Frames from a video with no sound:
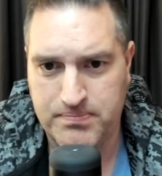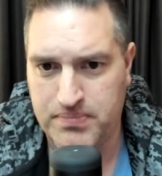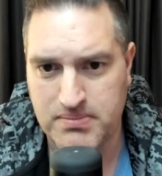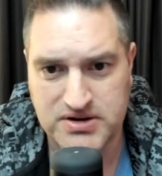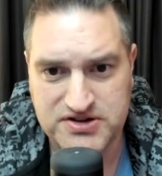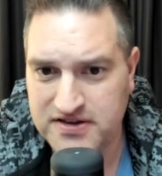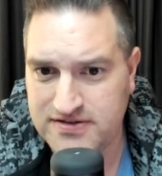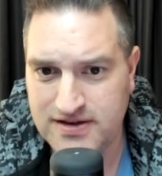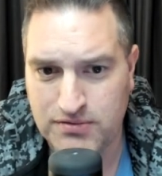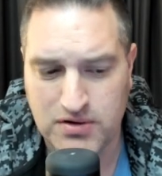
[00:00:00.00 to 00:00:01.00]
a bunch of
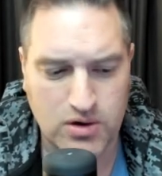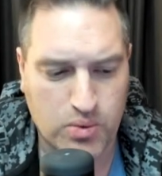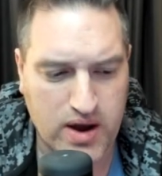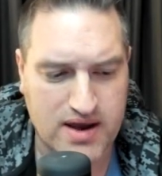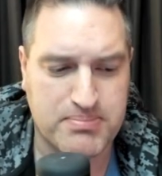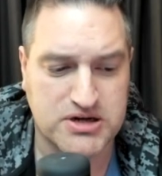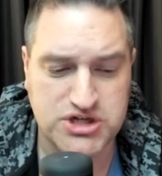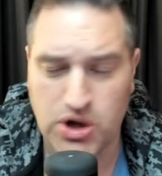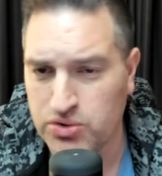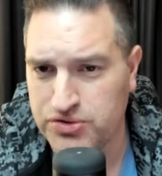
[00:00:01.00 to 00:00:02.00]
CC really quick, a
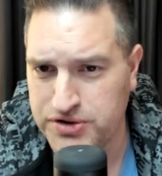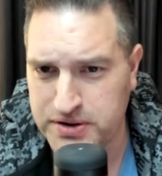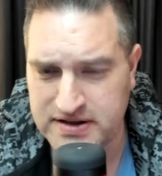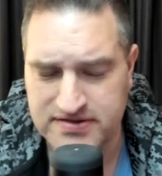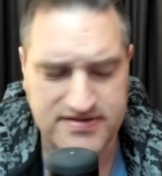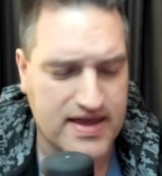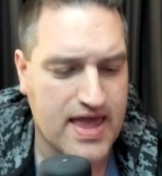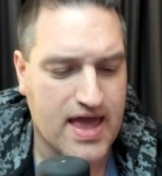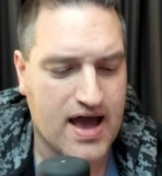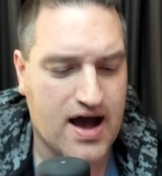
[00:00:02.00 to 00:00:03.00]
bunch of older units.
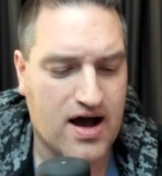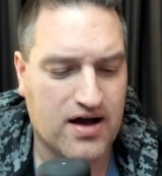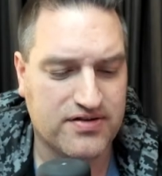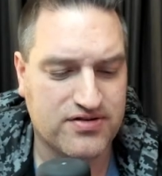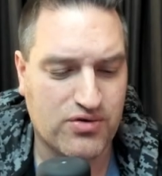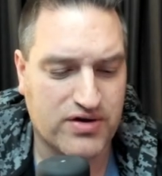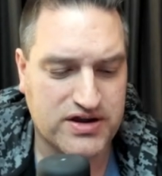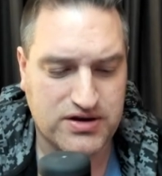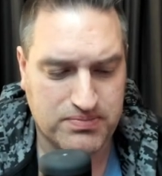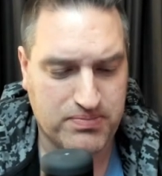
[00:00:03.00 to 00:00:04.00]
So
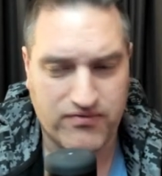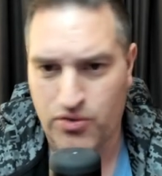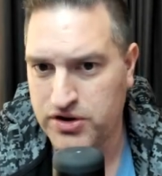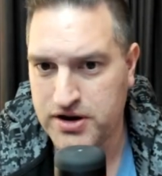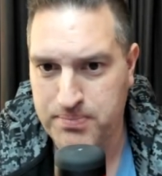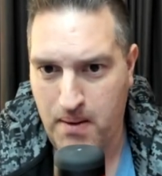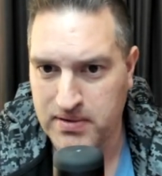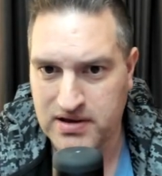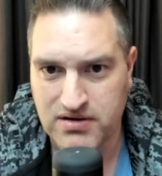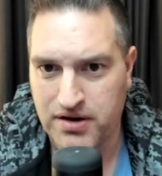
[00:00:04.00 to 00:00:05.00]
like before, you could
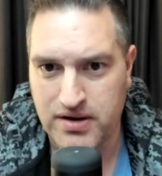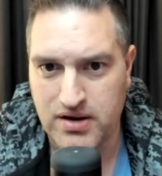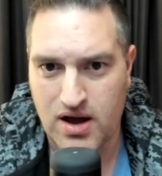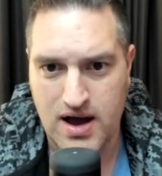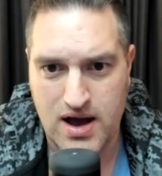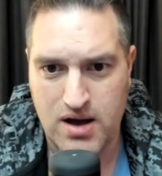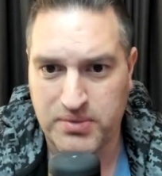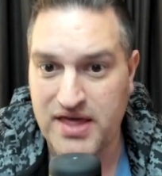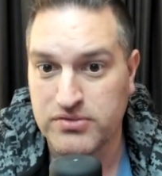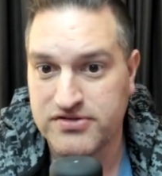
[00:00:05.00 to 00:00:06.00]
probably clear it
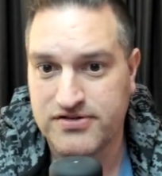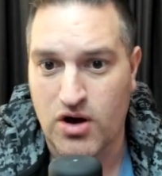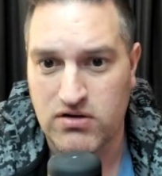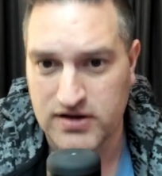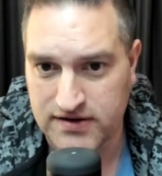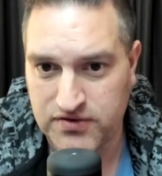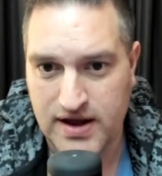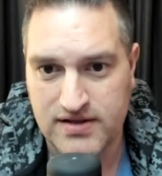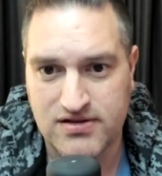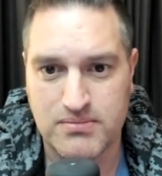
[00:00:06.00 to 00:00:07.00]
without stalling if you
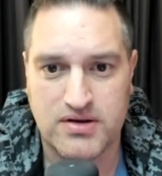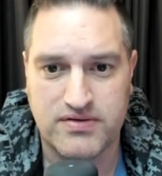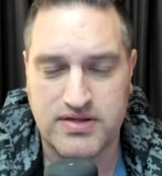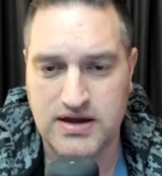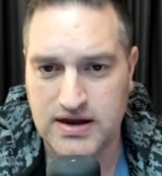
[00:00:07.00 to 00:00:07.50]
had some of the